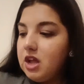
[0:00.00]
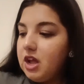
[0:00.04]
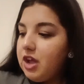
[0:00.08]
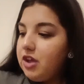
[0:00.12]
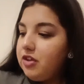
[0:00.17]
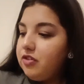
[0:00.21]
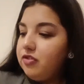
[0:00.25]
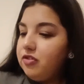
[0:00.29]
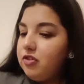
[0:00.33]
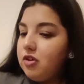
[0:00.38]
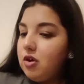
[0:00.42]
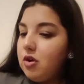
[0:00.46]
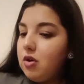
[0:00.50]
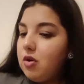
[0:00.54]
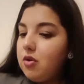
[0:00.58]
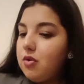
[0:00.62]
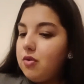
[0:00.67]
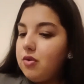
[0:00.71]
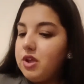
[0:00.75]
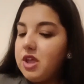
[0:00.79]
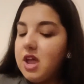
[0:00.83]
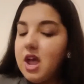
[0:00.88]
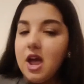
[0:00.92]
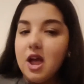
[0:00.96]
So,
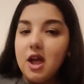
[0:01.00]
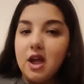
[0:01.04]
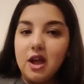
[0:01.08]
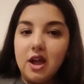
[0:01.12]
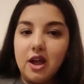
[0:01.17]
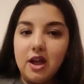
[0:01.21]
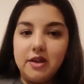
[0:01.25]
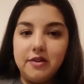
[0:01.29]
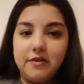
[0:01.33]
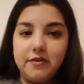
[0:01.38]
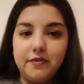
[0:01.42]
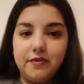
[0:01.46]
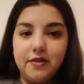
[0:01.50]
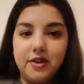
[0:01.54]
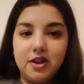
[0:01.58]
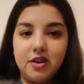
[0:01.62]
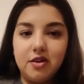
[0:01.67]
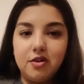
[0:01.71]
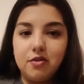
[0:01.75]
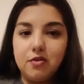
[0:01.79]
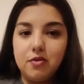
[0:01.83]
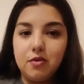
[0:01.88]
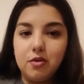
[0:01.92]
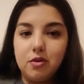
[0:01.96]
yeah, I
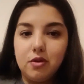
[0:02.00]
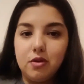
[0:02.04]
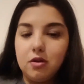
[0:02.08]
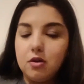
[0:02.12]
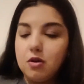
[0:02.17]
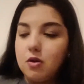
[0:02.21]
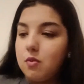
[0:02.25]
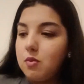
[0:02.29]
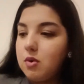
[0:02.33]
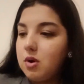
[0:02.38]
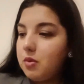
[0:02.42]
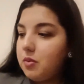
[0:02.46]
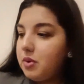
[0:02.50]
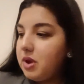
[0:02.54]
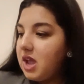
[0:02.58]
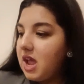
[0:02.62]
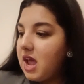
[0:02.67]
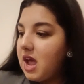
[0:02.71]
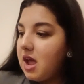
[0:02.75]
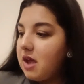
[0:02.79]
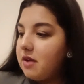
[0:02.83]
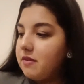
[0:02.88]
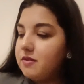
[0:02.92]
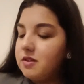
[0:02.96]
figured, you know, what we
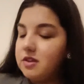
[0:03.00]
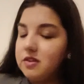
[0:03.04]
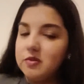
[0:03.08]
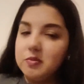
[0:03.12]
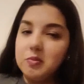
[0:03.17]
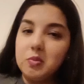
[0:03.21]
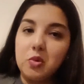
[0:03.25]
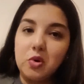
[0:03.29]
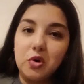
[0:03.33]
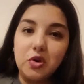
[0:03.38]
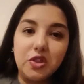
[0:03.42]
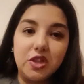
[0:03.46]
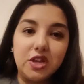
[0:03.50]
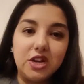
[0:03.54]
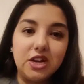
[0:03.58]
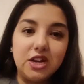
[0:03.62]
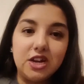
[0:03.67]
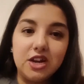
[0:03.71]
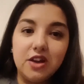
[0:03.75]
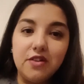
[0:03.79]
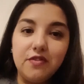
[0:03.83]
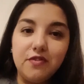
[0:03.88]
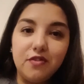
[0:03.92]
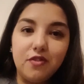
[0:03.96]
have is more than
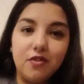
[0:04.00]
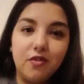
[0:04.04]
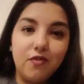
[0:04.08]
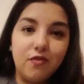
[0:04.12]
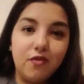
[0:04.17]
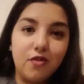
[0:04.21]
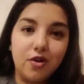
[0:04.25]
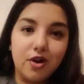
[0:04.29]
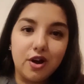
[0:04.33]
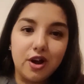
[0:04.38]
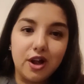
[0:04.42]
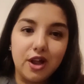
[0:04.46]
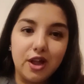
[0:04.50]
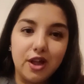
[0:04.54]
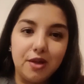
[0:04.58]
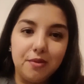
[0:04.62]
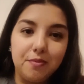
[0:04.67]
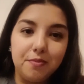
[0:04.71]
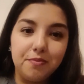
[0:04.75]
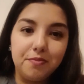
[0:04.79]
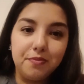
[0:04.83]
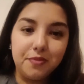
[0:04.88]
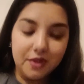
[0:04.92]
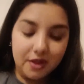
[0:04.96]
enough for
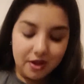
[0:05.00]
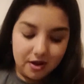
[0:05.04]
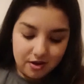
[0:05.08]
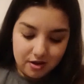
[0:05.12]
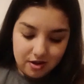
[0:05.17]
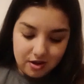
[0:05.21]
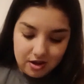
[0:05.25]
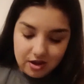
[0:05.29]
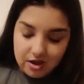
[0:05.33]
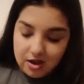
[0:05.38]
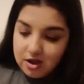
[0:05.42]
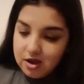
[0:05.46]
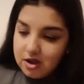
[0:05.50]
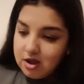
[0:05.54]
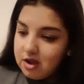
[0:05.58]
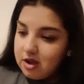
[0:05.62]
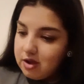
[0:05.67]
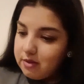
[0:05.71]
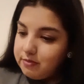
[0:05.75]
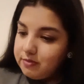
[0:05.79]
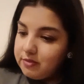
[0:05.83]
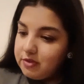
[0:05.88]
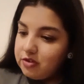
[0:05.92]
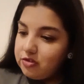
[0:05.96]
him.
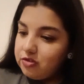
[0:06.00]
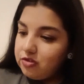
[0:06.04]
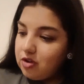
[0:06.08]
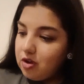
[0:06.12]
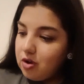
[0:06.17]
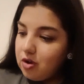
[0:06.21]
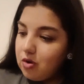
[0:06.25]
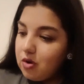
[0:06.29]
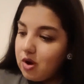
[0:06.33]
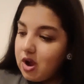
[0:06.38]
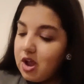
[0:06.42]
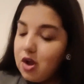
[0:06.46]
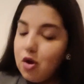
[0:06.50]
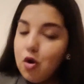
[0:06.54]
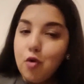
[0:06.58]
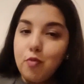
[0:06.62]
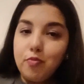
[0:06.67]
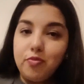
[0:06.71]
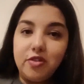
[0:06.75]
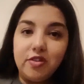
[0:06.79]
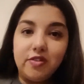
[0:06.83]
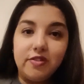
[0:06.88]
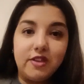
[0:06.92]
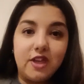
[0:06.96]
So I hope
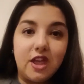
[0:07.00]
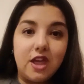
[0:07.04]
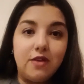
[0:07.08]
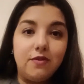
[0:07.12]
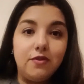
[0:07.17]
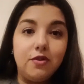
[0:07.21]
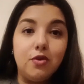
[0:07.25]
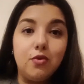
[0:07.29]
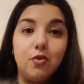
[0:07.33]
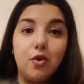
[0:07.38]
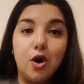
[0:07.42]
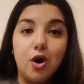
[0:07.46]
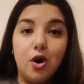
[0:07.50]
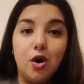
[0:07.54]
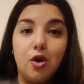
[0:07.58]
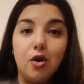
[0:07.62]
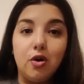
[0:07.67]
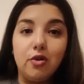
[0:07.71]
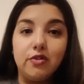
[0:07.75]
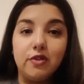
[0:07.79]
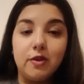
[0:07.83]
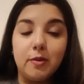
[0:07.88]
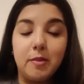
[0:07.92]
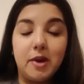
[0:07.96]
this gave you all
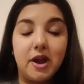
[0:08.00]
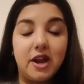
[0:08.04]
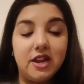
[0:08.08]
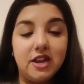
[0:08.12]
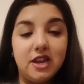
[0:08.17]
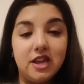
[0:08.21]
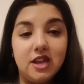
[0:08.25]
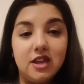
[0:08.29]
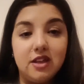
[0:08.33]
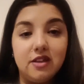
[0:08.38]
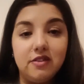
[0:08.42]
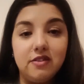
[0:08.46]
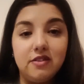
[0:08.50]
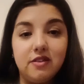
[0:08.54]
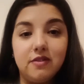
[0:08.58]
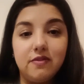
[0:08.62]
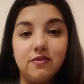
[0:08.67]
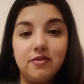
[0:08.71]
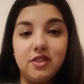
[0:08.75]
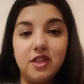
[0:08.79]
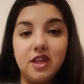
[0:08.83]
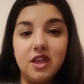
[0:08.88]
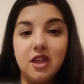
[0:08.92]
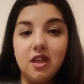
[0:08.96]
some ideas
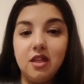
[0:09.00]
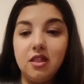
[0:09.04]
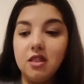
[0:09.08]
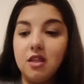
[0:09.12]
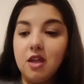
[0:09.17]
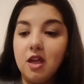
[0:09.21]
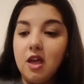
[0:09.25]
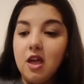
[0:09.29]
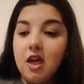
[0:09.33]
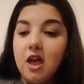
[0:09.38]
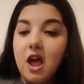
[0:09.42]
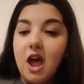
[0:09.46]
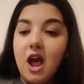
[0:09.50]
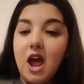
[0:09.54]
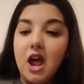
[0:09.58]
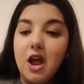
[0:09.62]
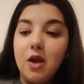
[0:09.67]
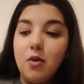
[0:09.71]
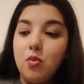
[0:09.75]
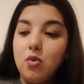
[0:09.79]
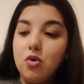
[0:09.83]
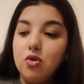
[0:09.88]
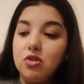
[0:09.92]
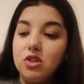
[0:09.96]
things. I
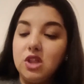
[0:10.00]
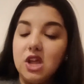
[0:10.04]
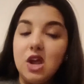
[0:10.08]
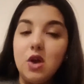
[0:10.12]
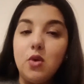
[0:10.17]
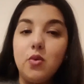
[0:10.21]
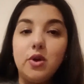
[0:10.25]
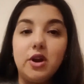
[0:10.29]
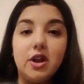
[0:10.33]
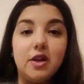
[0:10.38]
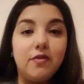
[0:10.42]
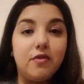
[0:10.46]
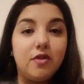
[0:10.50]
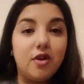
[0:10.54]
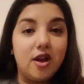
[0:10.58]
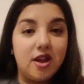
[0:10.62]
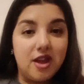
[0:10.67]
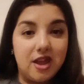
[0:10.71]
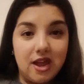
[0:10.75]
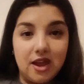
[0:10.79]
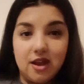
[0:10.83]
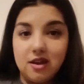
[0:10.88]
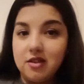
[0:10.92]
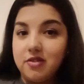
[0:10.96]
will link whatever I
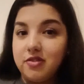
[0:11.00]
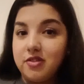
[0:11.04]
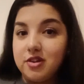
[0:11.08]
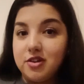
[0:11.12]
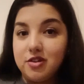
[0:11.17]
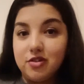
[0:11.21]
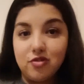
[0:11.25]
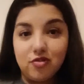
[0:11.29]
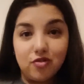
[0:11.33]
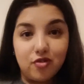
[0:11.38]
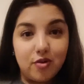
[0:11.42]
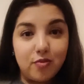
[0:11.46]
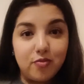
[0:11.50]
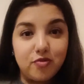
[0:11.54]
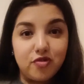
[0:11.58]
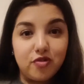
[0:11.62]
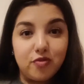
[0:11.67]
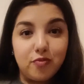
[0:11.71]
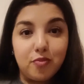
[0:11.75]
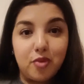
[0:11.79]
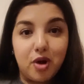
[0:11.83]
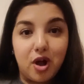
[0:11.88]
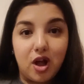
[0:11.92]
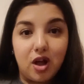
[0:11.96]
can in the description
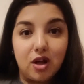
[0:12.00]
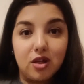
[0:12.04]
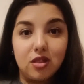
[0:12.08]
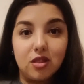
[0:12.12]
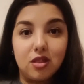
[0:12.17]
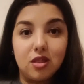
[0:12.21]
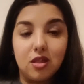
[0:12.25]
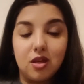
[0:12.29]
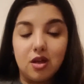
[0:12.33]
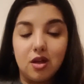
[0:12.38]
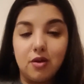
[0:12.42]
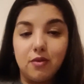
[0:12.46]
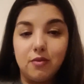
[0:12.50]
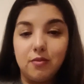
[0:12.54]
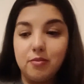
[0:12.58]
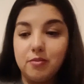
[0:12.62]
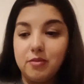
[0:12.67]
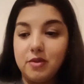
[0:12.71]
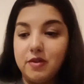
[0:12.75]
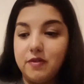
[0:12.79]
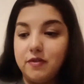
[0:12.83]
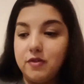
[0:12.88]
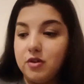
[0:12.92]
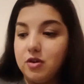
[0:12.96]
box
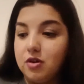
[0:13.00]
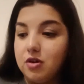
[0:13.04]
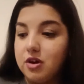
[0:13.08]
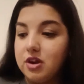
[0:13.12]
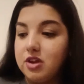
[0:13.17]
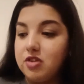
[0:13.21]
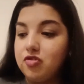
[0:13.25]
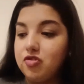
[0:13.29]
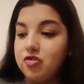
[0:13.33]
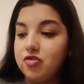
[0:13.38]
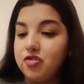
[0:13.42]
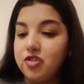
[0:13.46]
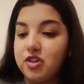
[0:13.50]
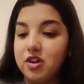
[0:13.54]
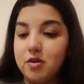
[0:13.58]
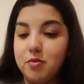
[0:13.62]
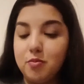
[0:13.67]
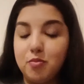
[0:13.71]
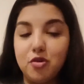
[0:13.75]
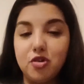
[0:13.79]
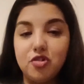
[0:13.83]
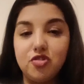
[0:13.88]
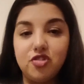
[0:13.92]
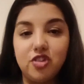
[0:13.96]
if you're interested in
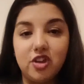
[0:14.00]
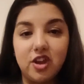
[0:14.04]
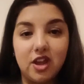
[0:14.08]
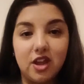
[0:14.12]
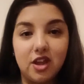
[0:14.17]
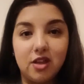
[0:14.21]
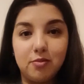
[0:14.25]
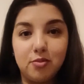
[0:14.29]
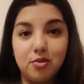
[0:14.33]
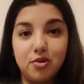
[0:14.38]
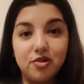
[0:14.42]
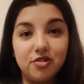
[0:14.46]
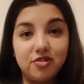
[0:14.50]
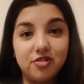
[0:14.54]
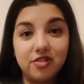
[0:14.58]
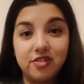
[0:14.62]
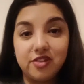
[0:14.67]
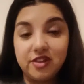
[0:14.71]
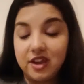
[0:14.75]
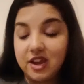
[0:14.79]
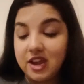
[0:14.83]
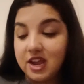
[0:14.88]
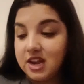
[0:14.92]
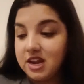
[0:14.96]

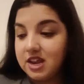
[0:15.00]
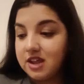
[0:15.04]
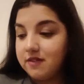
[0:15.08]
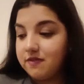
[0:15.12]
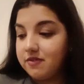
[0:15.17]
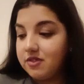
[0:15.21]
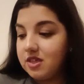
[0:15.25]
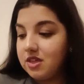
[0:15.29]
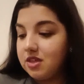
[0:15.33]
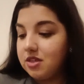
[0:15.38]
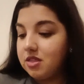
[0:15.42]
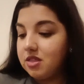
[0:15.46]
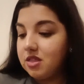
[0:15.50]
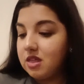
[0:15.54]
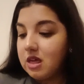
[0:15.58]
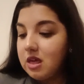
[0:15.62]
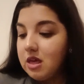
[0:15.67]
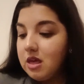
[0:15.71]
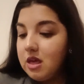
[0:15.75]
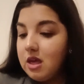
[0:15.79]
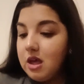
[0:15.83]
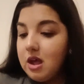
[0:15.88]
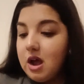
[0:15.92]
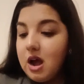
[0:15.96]
purchasing any of this.
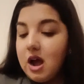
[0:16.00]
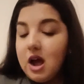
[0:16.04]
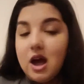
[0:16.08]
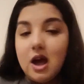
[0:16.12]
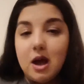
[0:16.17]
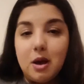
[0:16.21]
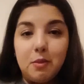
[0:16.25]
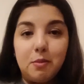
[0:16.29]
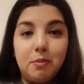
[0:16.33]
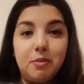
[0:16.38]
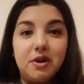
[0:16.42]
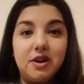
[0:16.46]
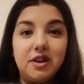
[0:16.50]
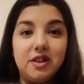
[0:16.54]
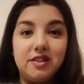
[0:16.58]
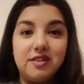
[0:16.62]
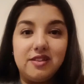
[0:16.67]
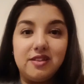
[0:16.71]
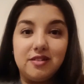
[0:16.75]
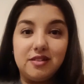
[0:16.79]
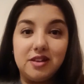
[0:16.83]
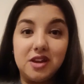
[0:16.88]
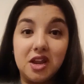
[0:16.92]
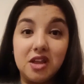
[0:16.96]
But
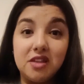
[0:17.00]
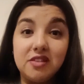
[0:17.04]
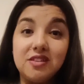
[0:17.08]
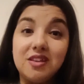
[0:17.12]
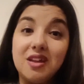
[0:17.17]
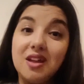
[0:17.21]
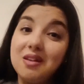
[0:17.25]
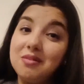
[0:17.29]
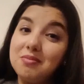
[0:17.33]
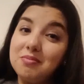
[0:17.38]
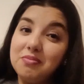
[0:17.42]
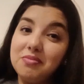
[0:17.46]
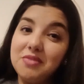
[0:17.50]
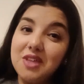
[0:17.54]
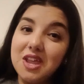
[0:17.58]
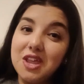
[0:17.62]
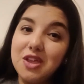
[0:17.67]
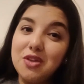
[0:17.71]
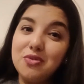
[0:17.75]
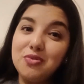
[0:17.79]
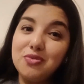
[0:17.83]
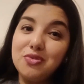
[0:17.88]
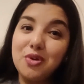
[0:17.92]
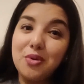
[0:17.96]
until next time, thank
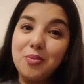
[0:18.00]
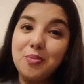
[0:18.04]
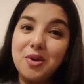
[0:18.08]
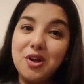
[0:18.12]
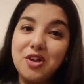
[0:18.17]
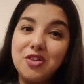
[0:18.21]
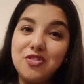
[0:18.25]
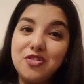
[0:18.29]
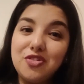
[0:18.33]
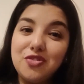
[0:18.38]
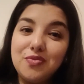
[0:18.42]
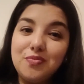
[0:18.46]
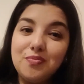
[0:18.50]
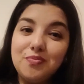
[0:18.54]
you so much.